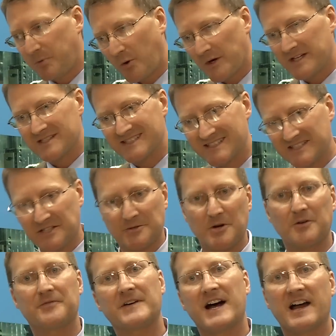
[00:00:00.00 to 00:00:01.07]

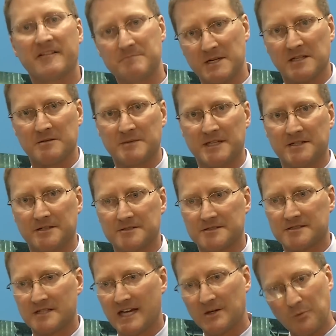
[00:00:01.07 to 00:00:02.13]
0.05
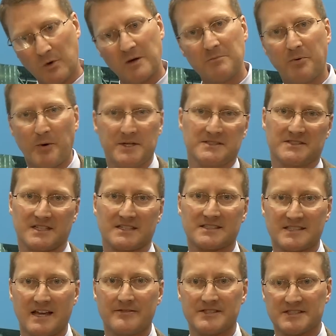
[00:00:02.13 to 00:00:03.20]
millimeters at
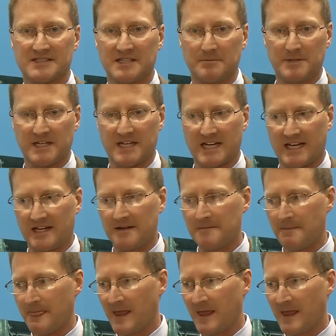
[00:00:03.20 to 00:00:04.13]
1.67 CPK.